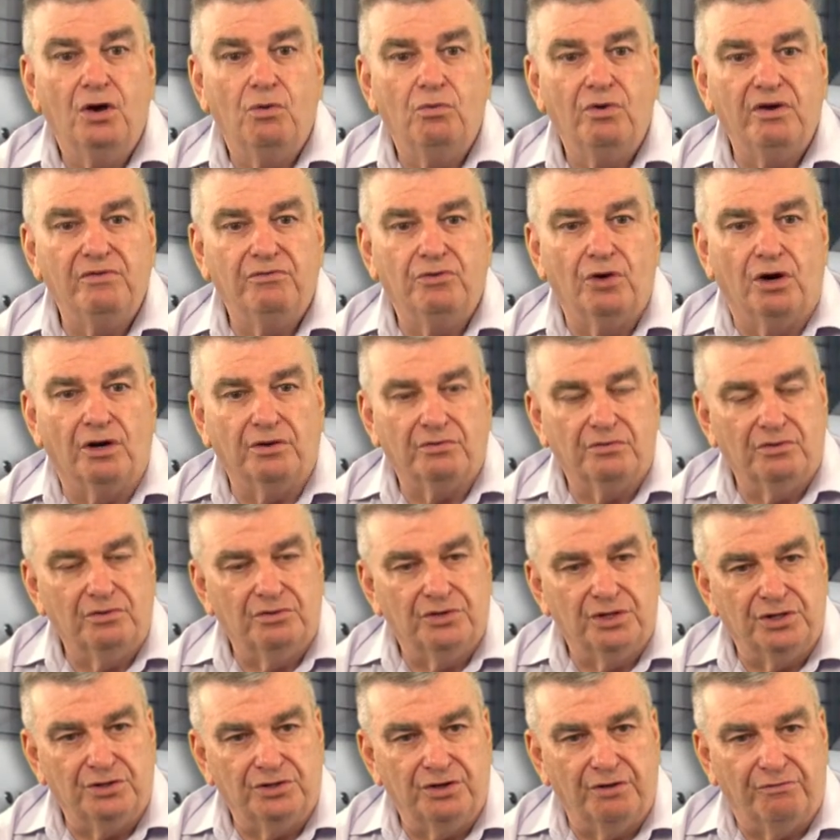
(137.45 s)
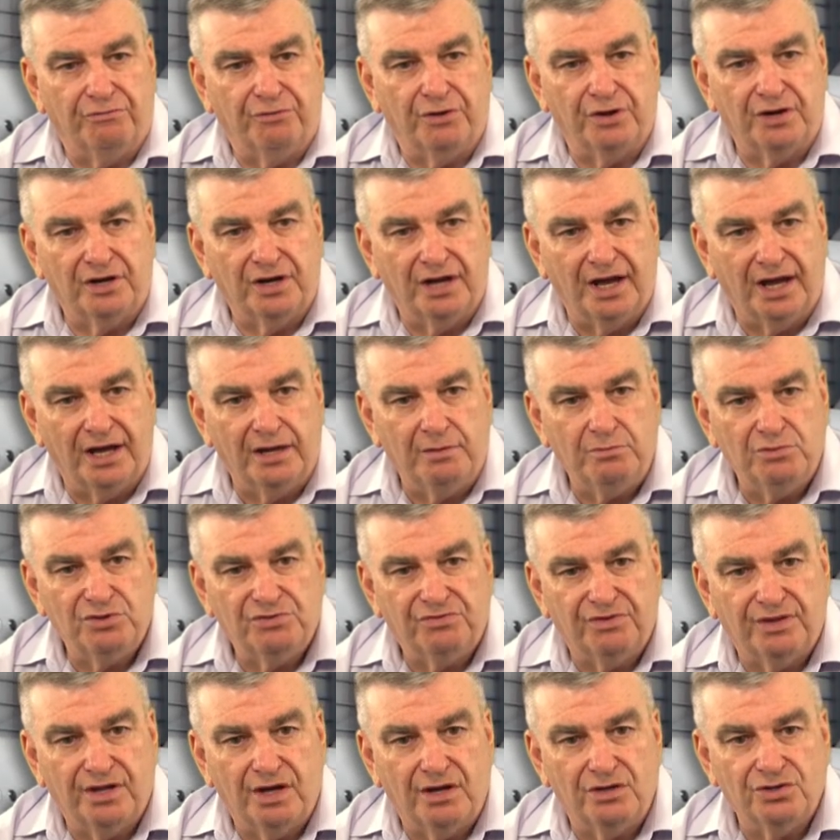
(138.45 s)
We've got the different names
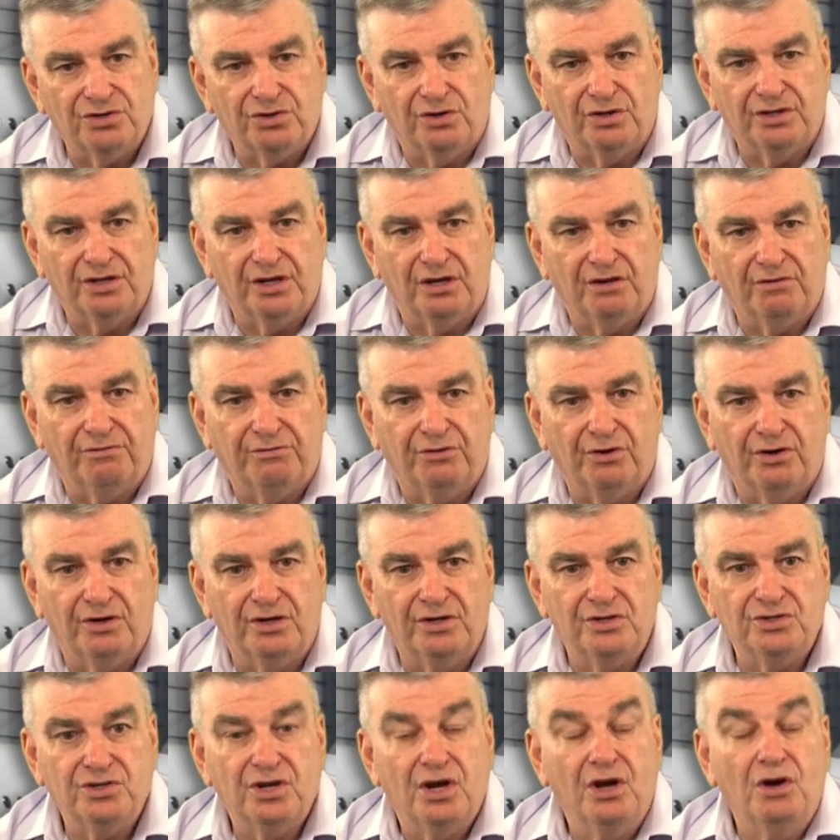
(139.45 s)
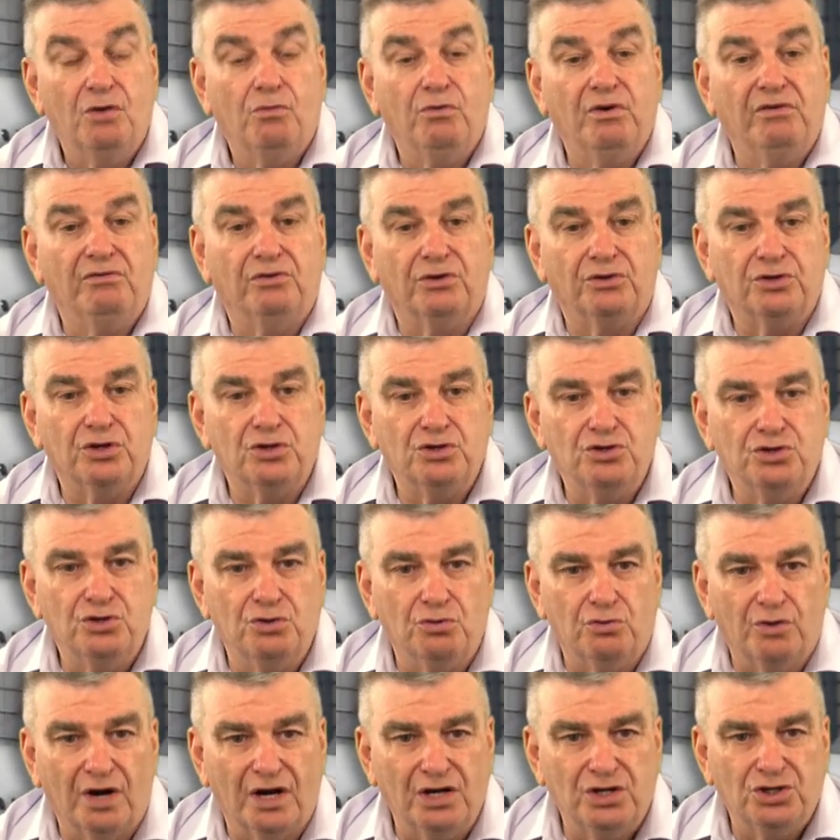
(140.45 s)
for those identifiers. We've got the
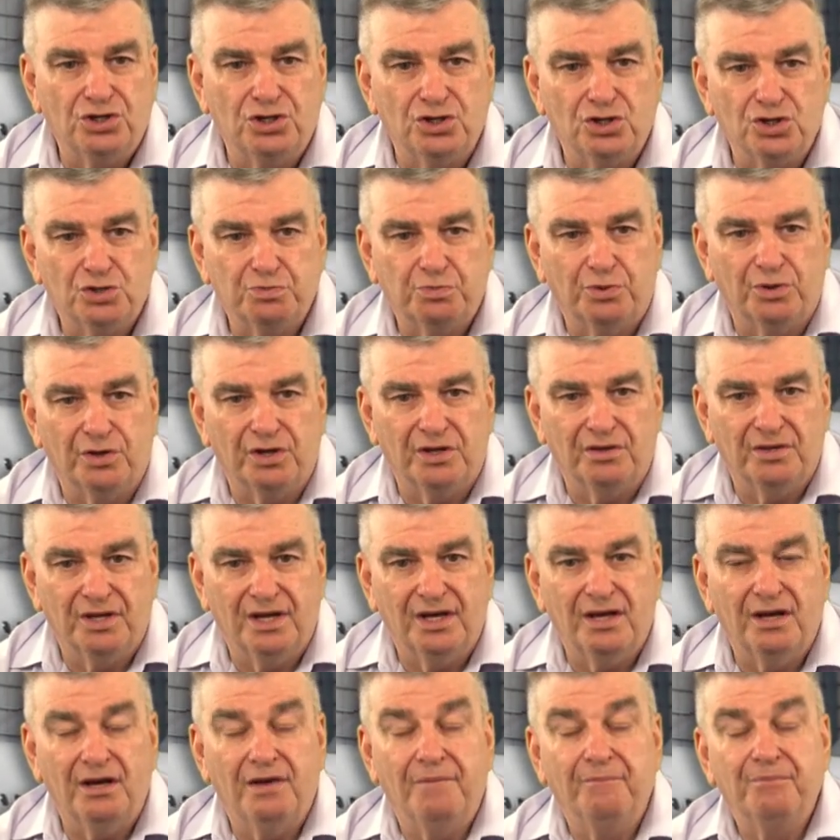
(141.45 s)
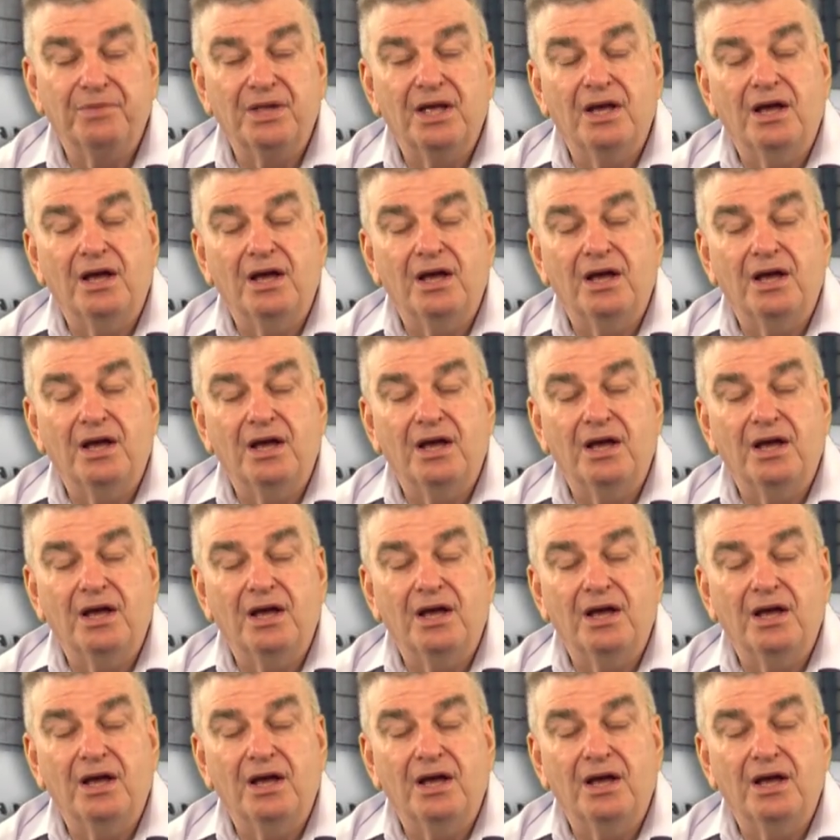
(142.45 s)
durations put in there.